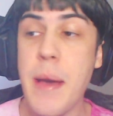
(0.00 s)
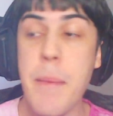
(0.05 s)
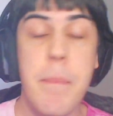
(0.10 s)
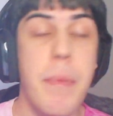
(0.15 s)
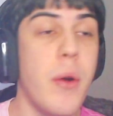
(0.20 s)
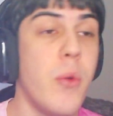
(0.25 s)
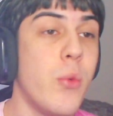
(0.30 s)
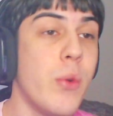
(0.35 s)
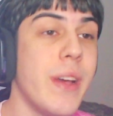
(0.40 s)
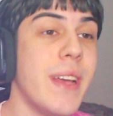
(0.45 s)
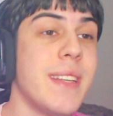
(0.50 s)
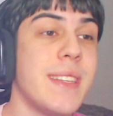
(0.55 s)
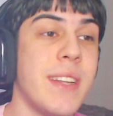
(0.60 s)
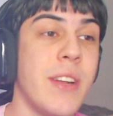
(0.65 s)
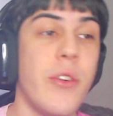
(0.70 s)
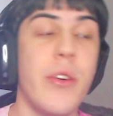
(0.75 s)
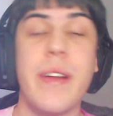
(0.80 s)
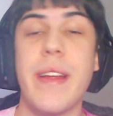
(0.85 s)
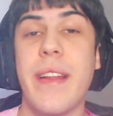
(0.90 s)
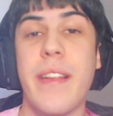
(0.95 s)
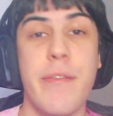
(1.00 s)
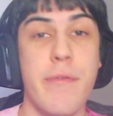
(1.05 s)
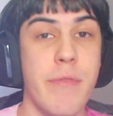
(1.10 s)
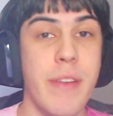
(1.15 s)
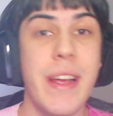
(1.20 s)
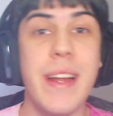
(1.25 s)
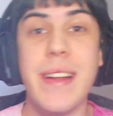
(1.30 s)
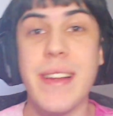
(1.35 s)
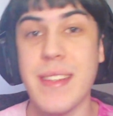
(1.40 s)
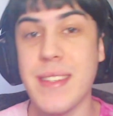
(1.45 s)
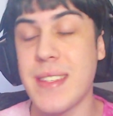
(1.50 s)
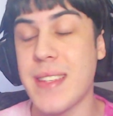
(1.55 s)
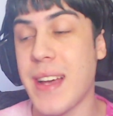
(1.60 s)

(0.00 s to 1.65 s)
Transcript: but we as an audience read it as